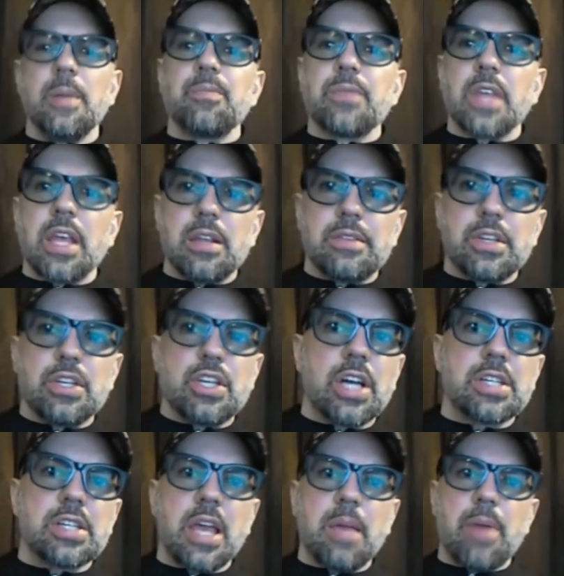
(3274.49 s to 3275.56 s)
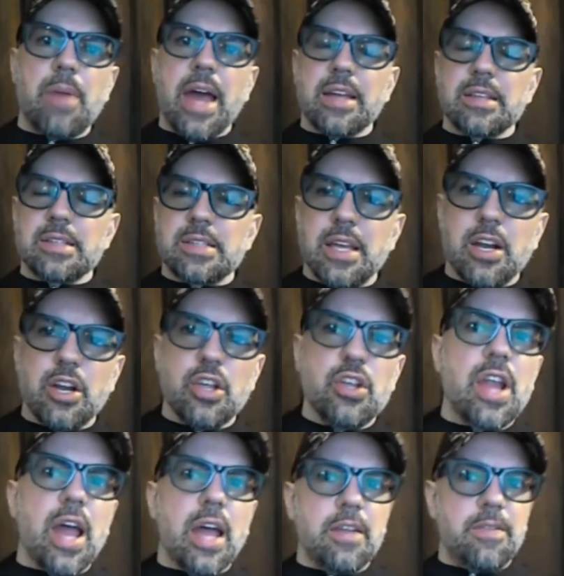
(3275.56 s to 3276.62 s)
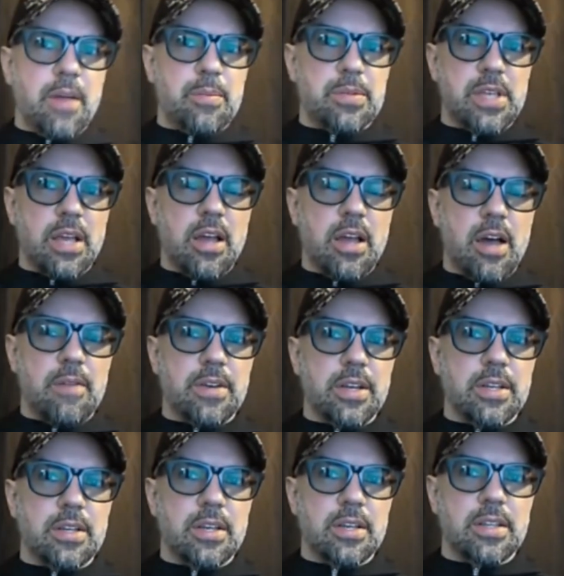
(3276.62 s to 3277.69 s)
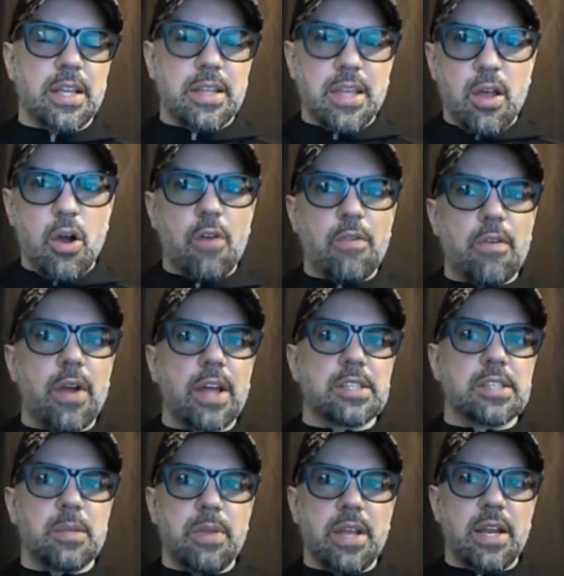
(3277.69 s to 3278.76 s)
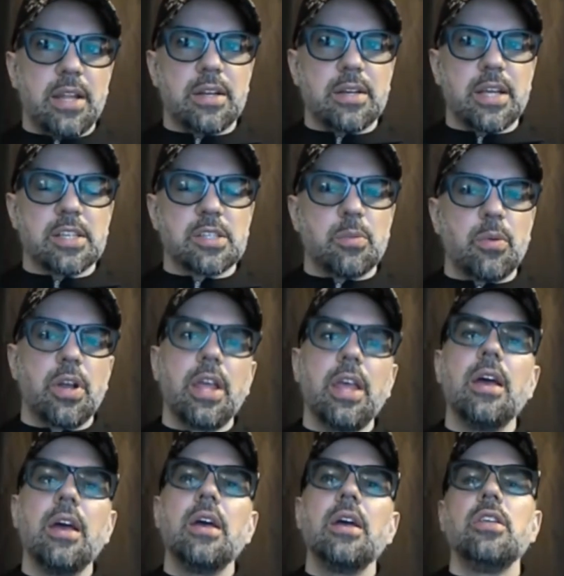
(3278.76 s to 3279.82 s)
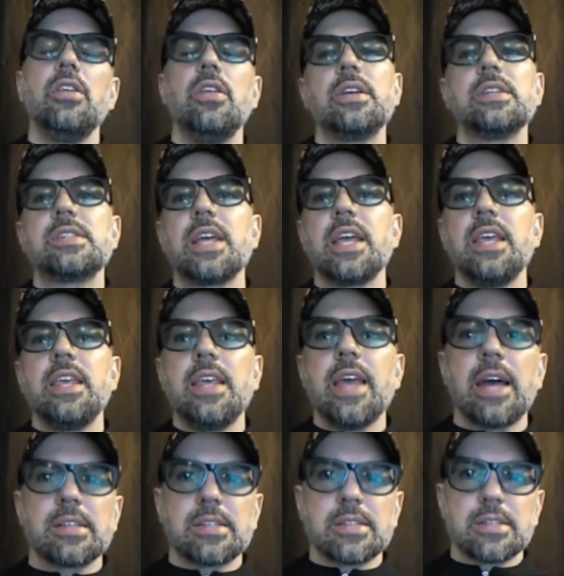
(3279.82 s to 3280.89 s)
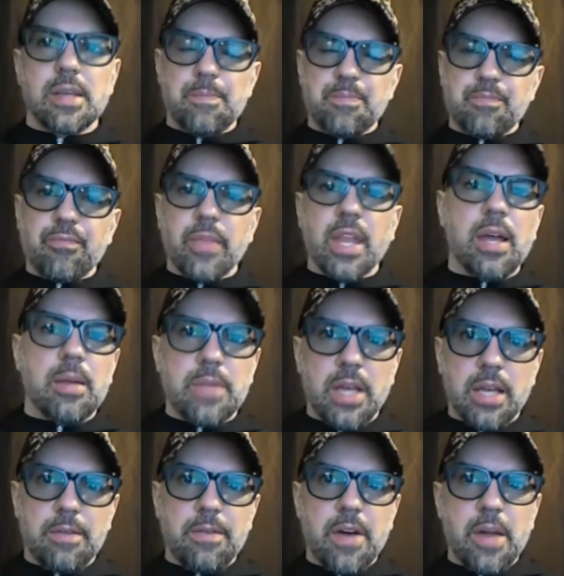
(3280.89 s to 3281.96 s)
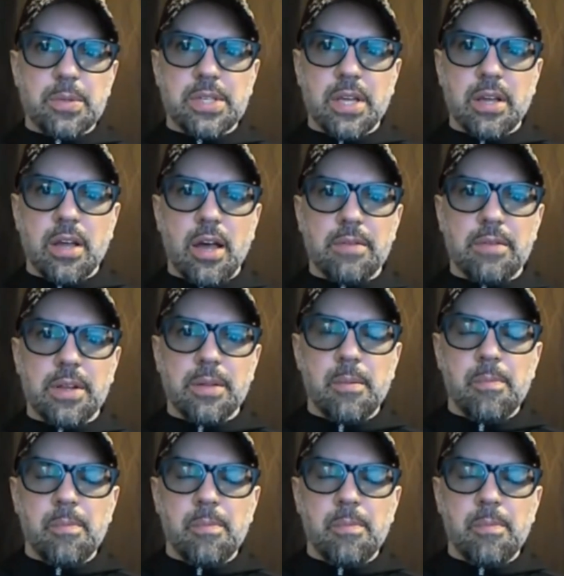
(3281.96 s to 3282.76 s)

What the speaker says: And if the judge came back and said, are you 95% confident that they overestimated their testimony? You can say, yes, I am 95% confident.